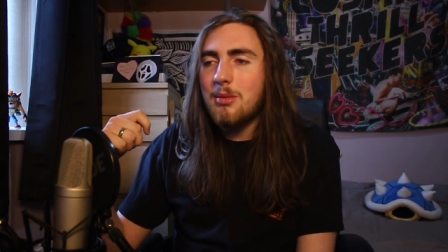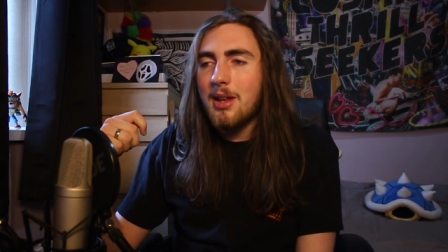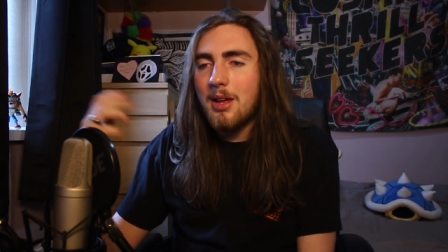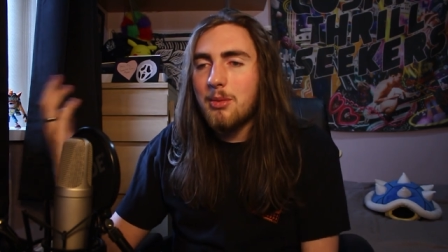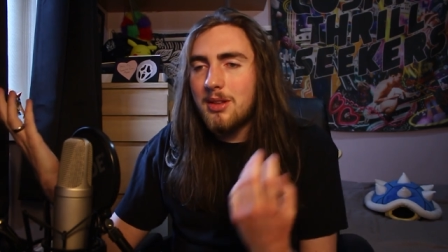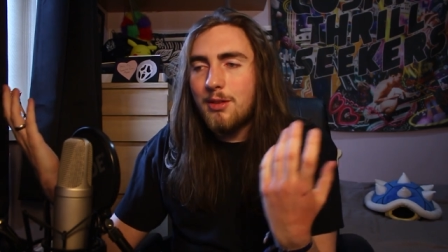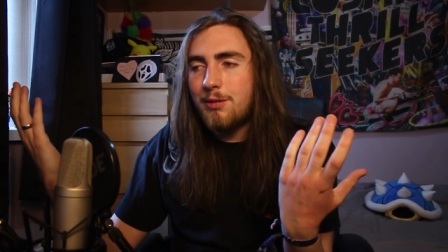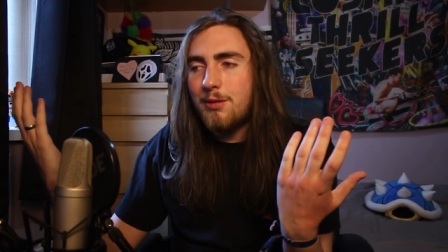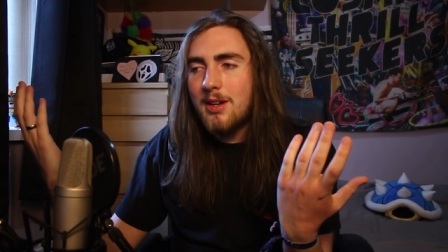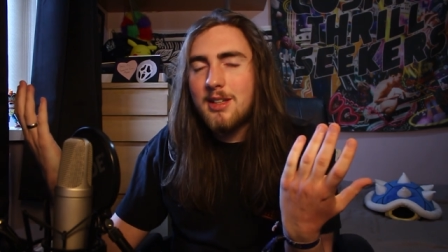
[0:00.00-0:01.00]
And we're like, what the
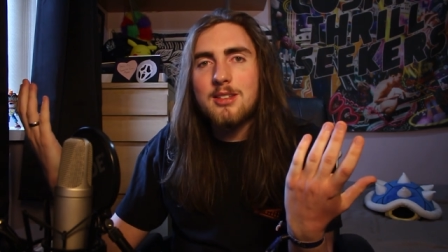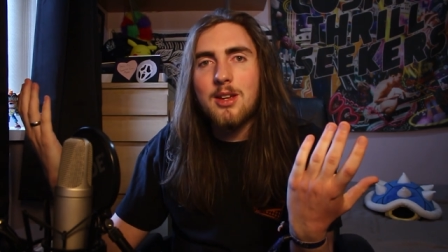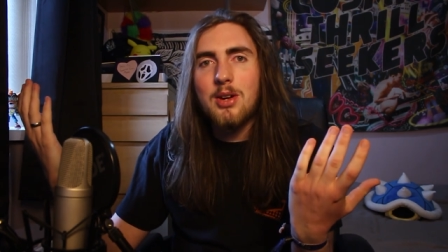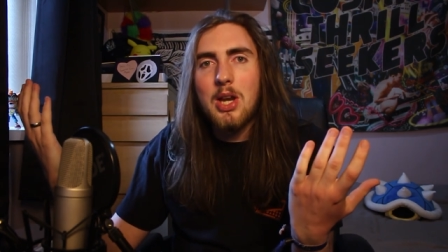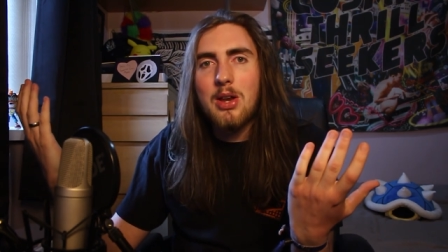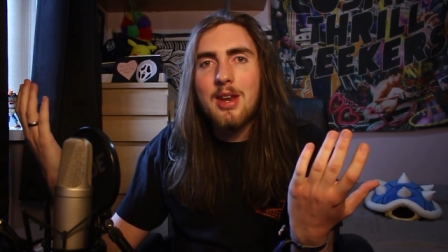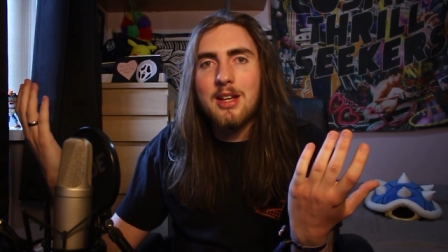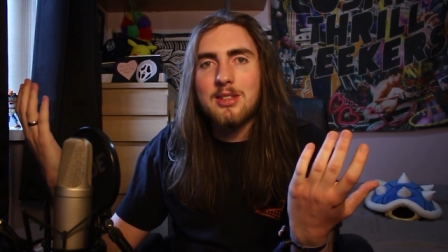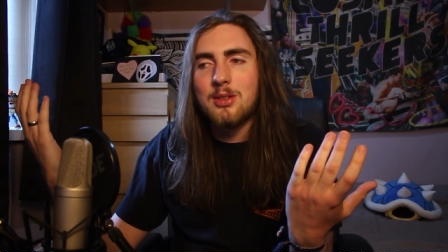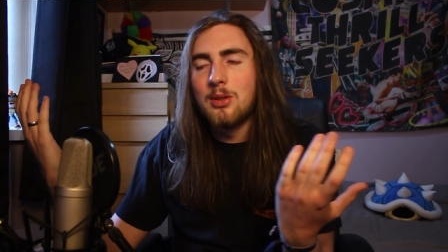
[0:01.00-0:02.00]
fuck is going on
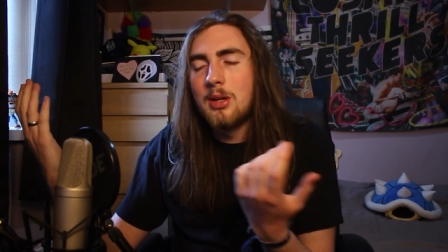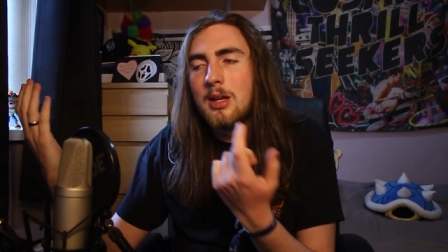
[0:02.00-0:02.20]
next door?